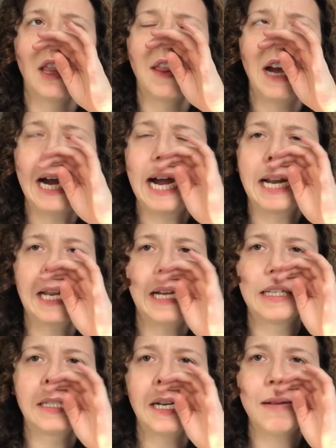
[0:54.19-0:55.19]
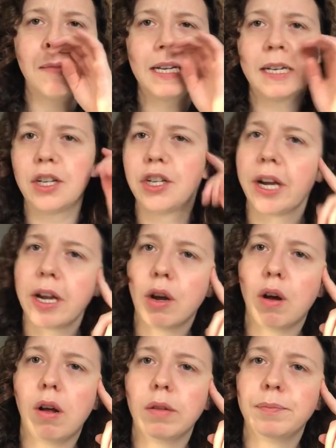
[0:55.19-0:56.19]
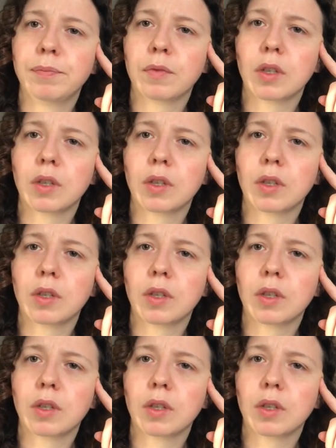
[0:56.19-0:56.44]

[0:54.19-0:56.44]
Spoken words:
that I had last time I did a Shein haul.